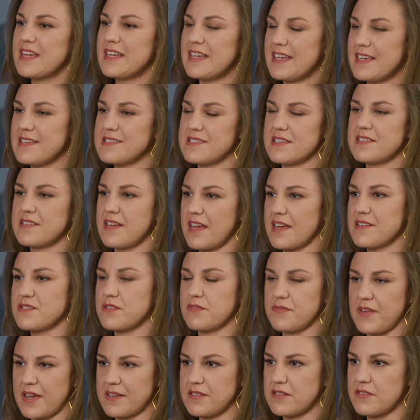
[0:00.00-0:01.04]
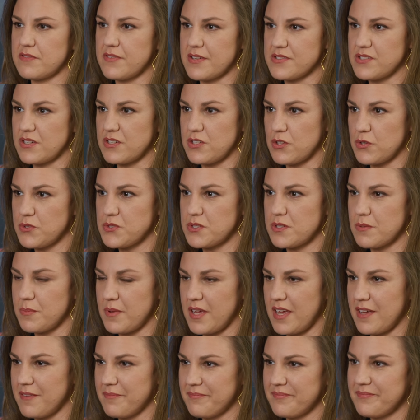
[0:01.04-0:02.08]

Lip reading: isn't as effective as it used to be.